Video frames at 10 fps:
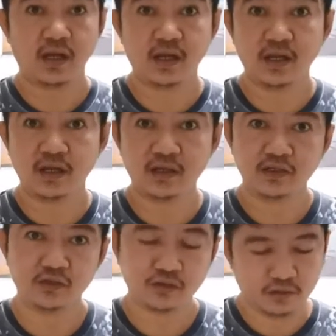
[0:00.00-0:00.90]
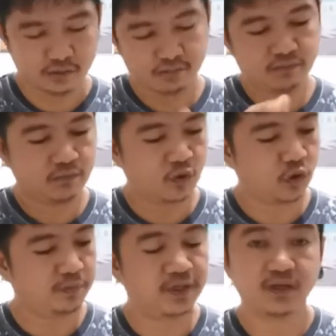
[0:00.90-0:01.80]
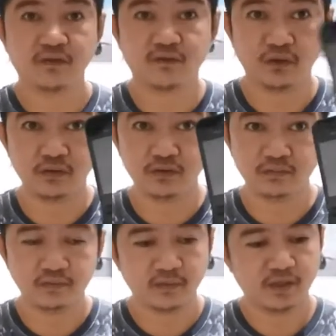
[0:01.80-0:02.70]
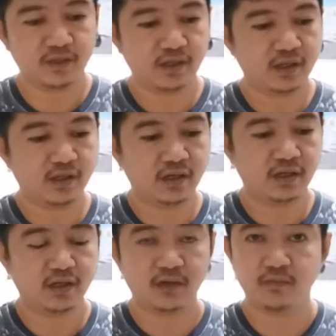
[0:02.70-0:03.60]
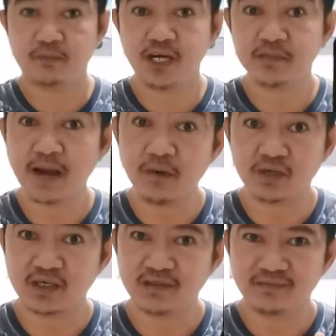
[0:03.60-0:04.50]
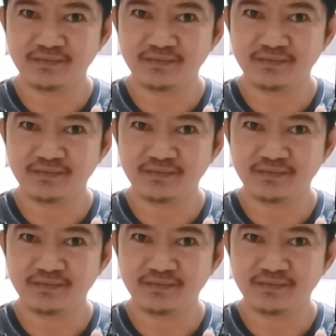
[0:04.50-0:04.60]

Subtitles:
And you open the phone and press power.